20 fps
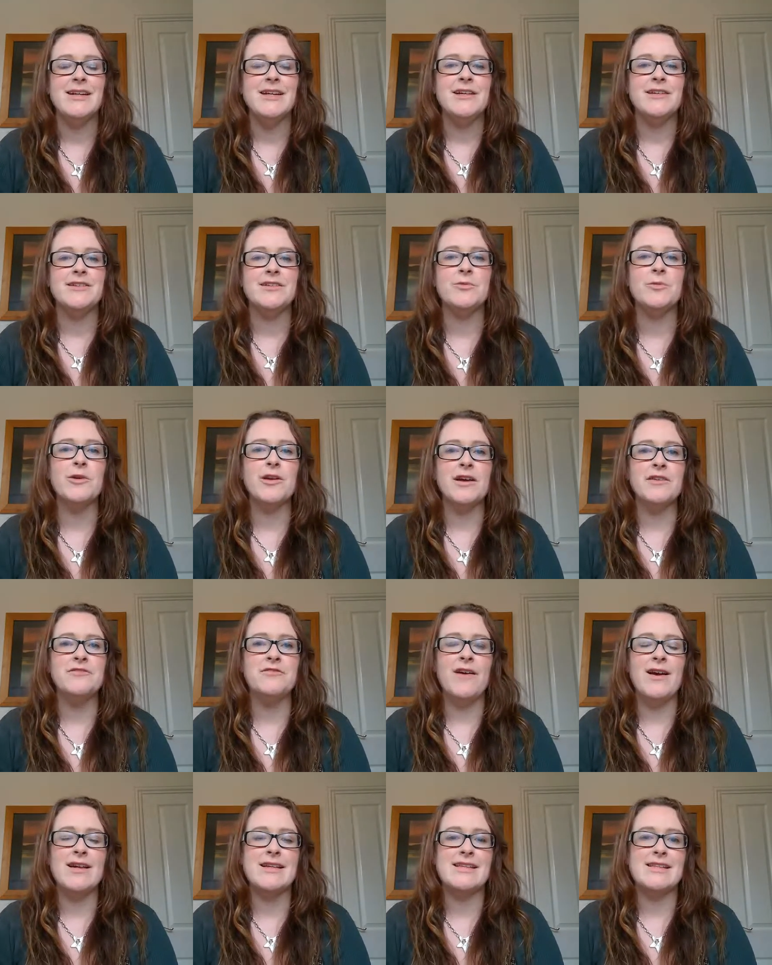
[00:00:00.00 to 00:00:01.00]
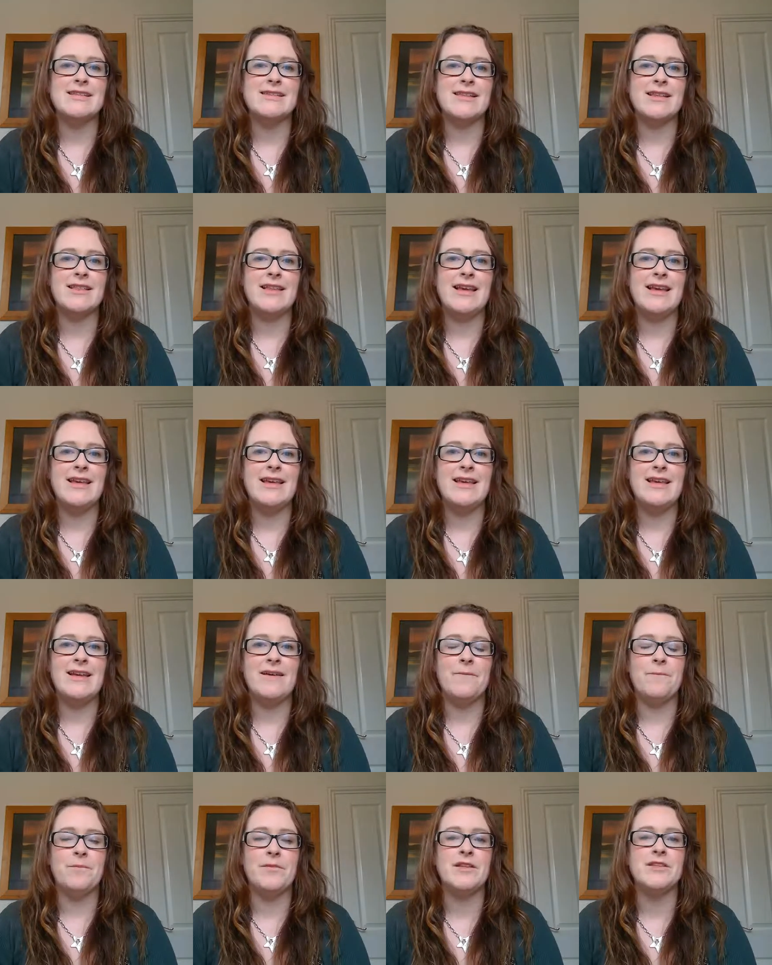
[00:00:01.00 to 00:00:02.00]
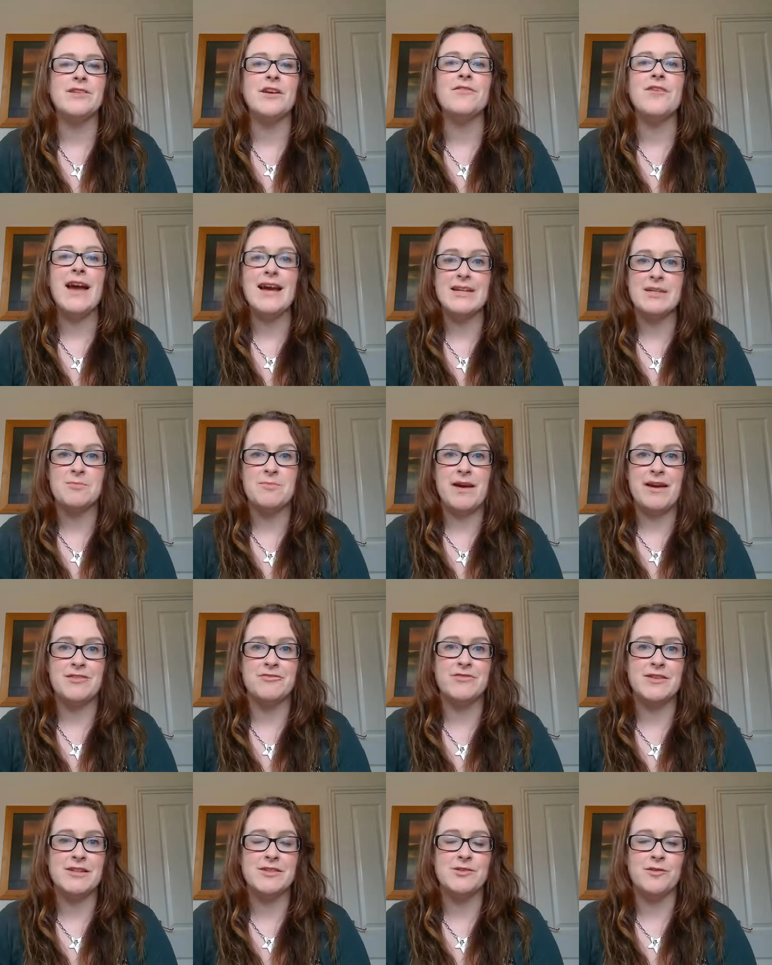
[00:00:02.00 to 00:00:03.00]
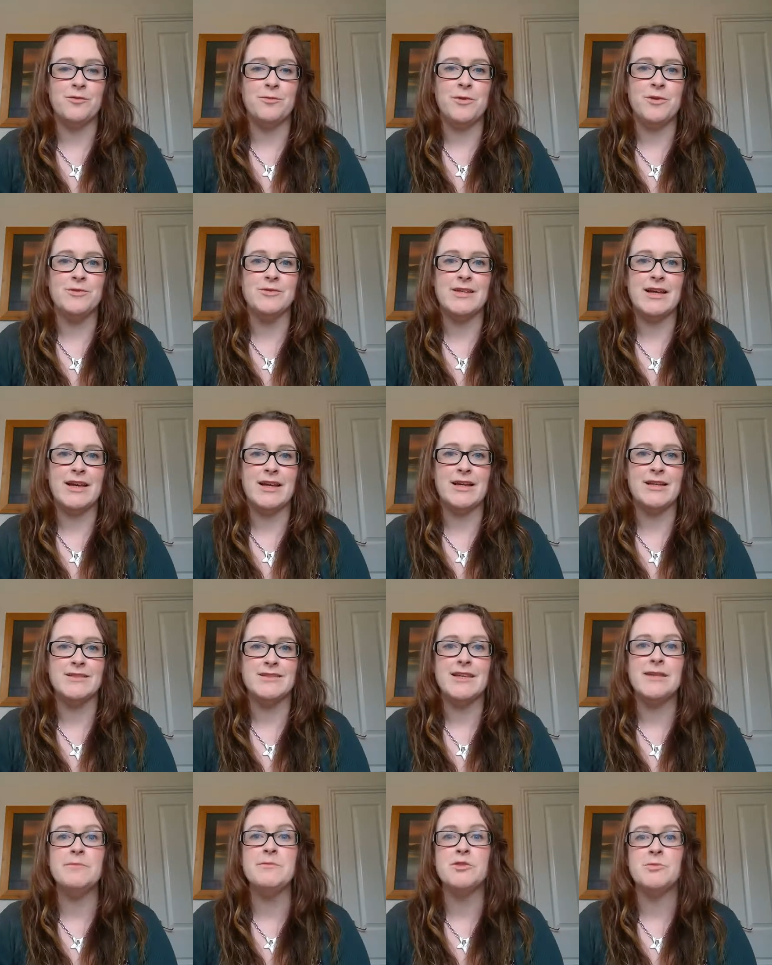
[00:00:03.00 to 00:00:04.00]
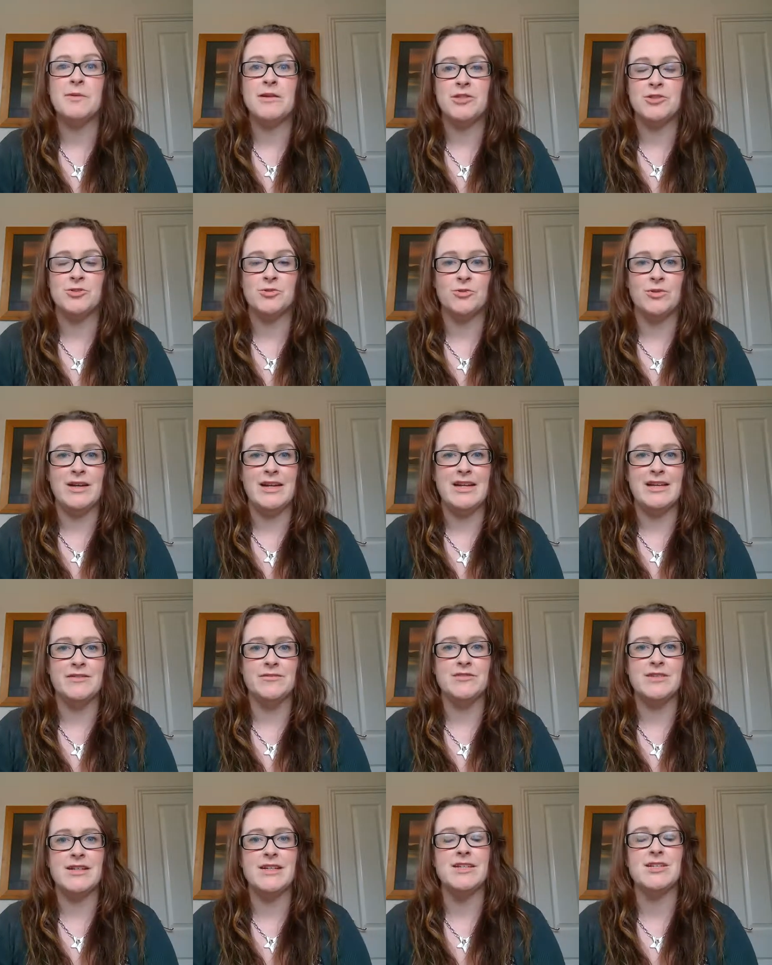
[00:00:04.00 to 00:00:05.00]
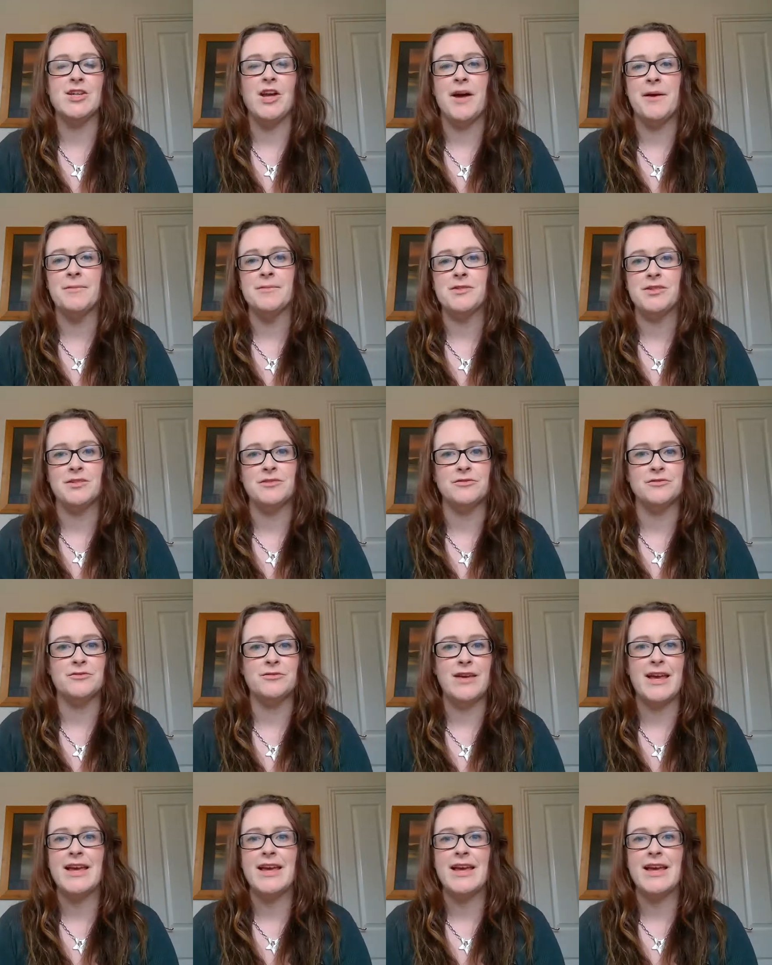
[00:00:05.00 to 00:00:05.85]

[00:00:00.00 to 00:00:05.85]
So what I'd find is that the direct benefits of music seem to be short-lived in terms of